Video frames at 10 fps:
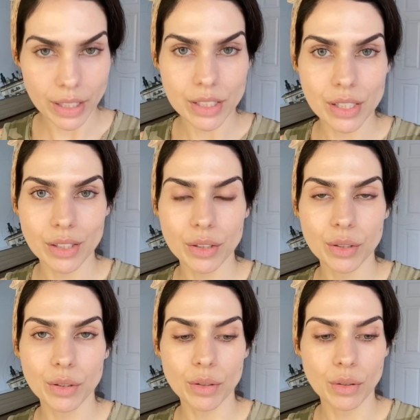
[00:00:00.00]

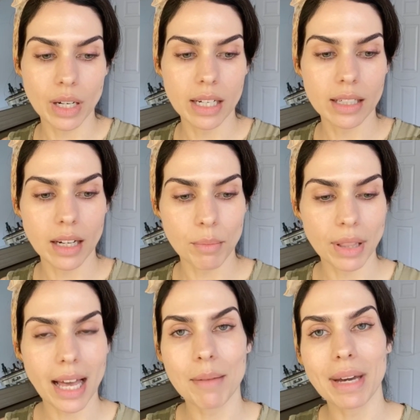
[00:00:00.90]
to
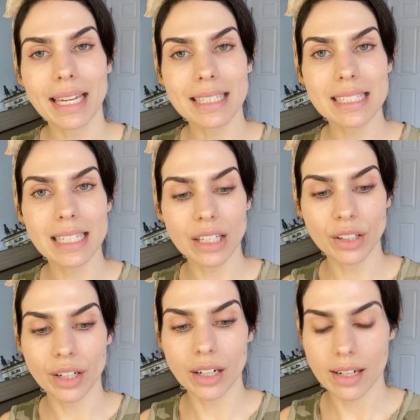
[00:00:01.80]
apply my
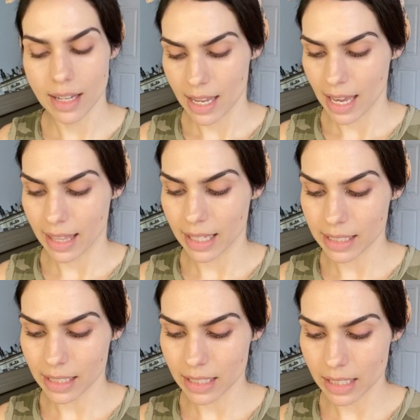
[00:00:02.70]
concealer, and this
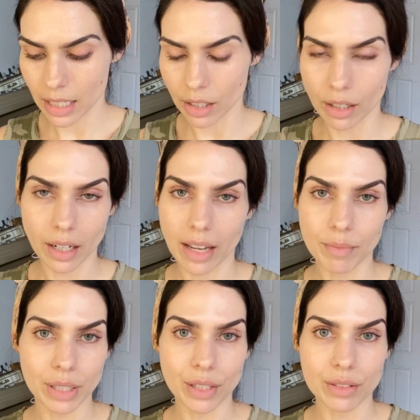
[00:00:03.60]
concealer I've
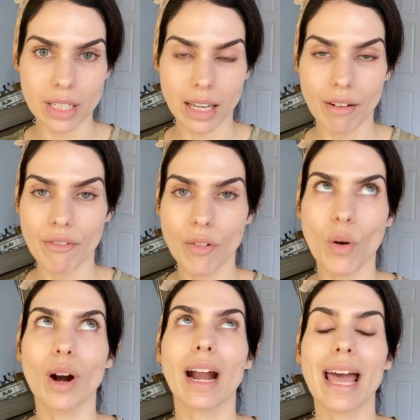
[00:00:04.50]
been using
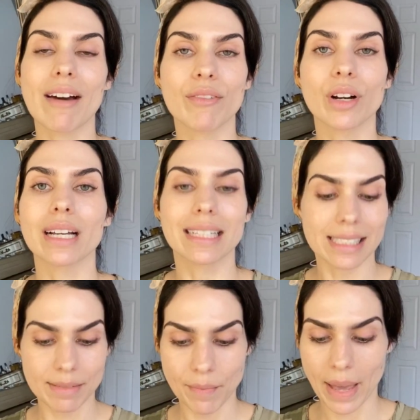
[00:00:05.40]
forever. It is
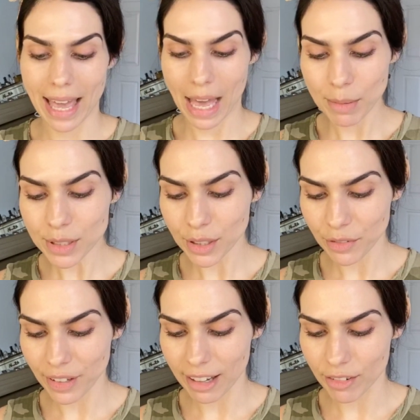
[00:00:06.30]
my absolute
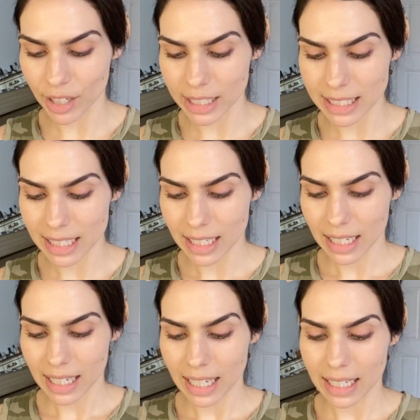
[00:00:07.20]
favorite.
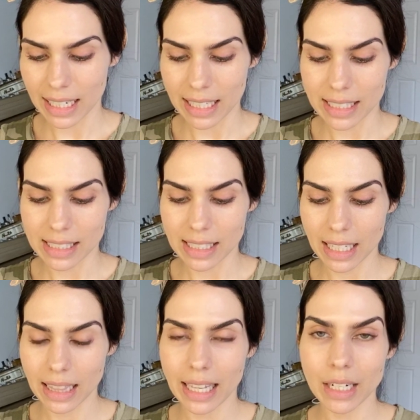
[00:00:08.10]
It is
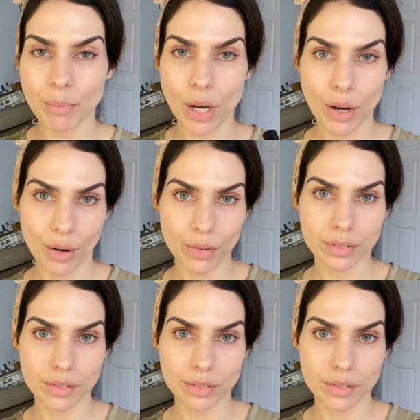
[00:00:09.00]
Peau.